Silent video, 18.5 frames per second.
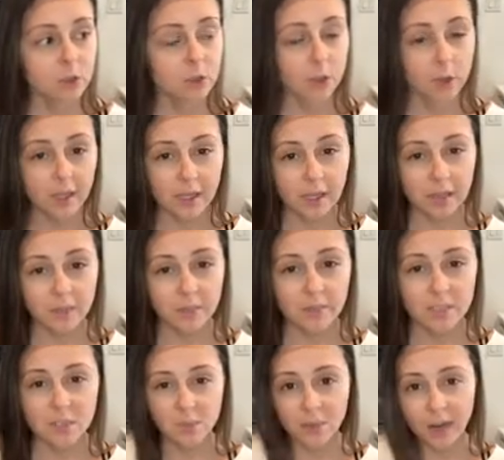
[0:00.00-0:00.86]

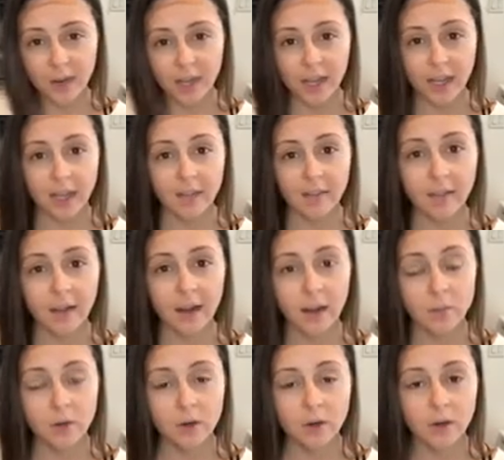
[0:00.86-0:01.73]
cream spray that
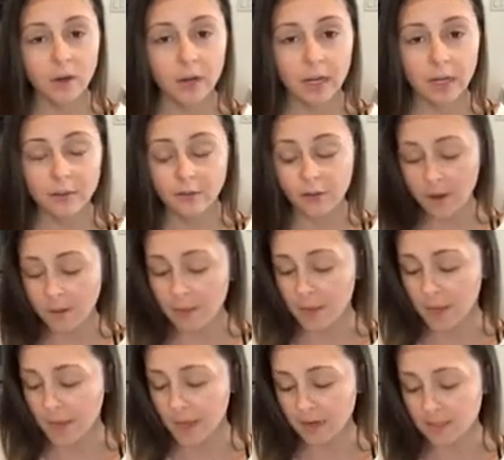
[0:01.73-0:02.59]
I put on it from
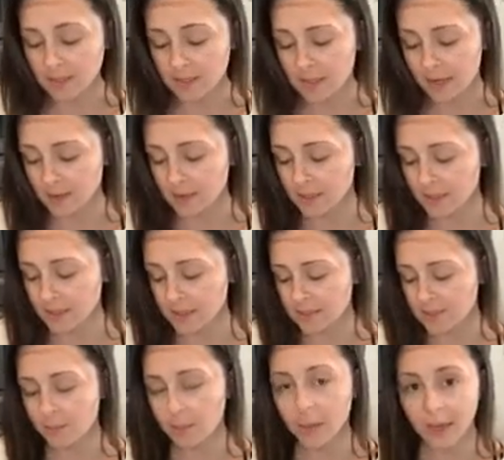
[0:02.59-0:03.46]
my hairstylist,
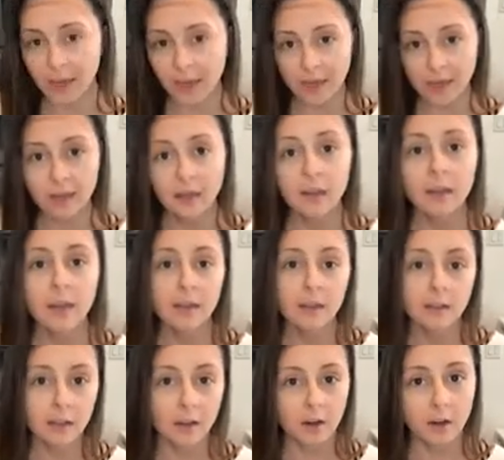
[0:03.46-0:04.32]
but
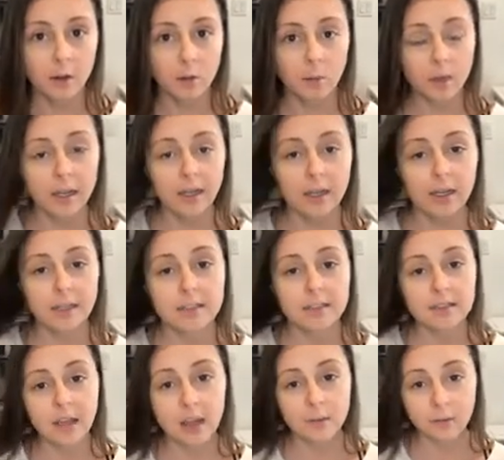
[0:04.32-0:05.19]
you know, when
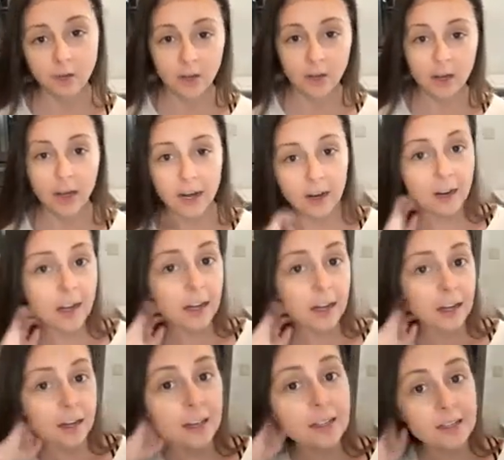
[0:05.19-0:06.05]
it's time for your
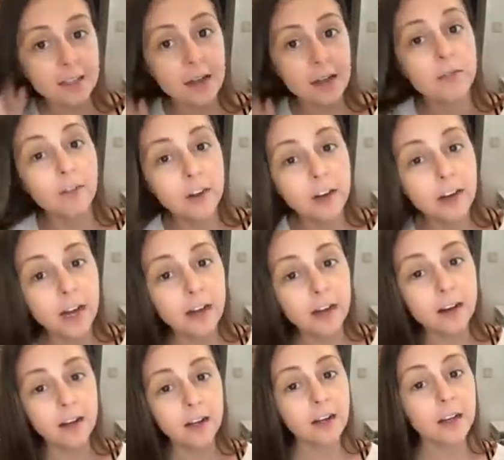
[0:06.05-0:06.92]
haircut, it's time for your
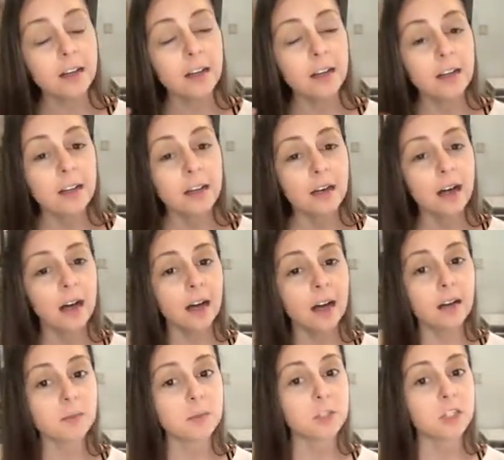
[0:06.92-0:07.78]
haircut,
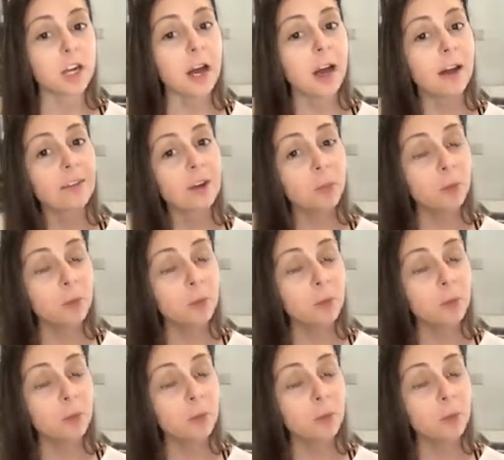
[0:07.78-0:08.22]
which I have an